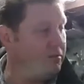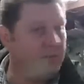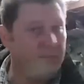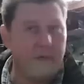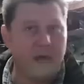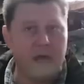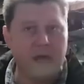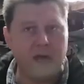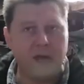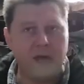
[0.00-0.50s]

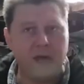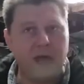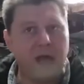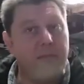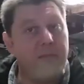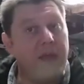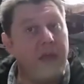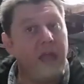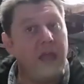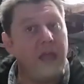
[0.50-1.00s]
But I
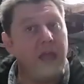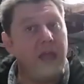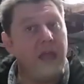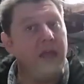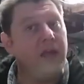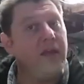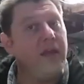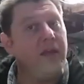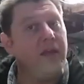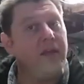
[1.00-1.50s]
may
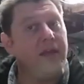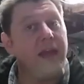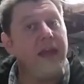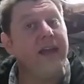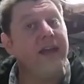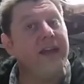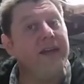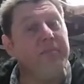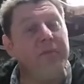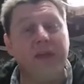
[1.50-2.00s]

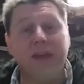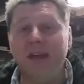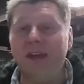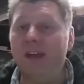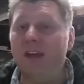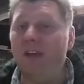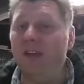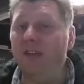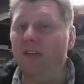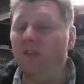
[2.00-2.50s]
keg it
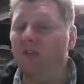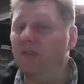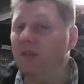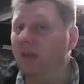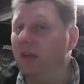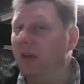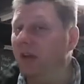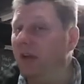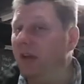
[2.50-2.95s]
because